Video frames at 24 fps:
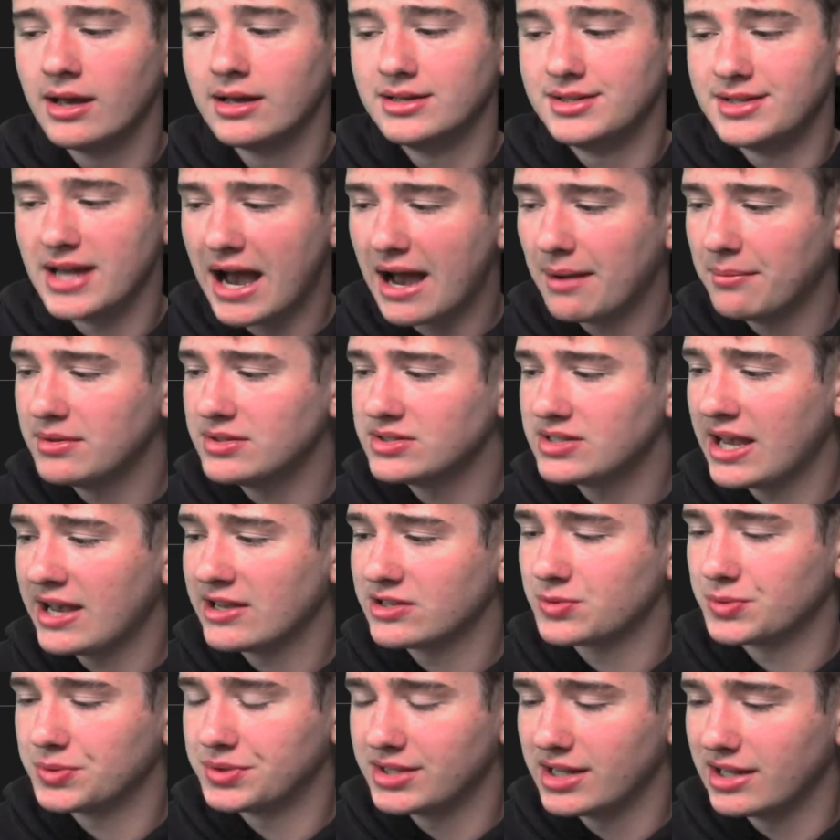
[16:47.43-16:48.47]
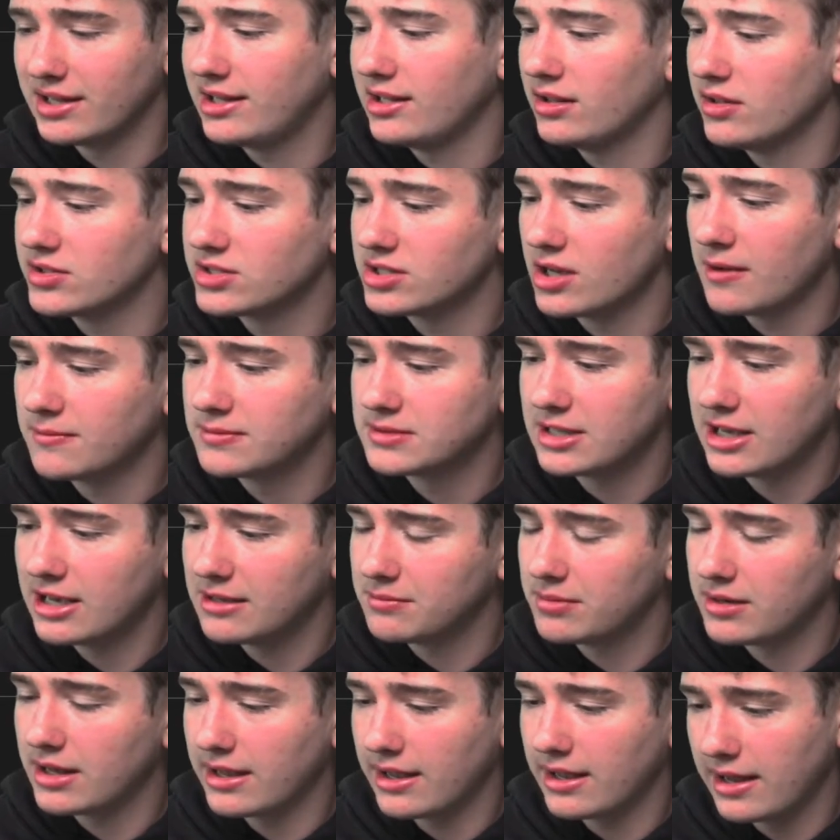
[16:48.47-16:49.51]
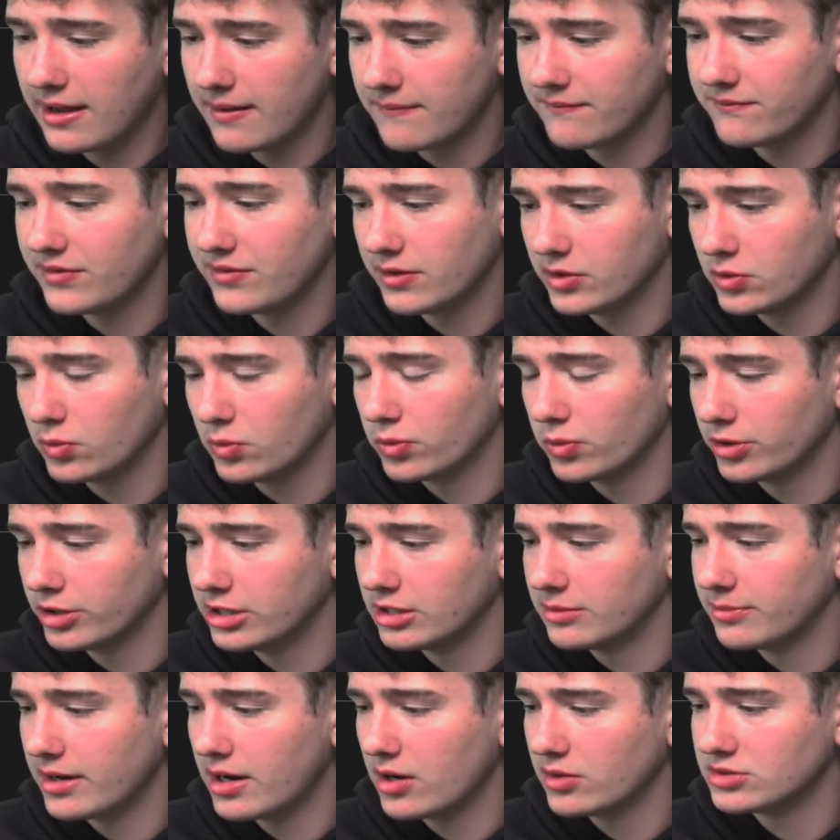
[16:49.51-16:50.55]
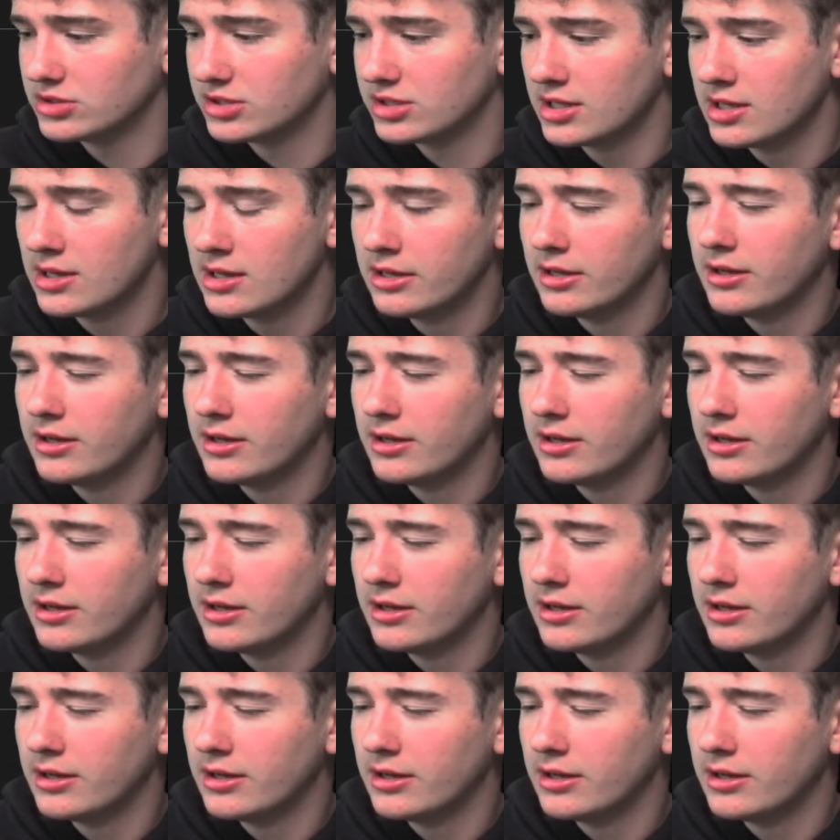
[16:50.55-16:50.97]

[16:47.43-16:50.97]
Dobbins has ridiculous upside, but I am very worried about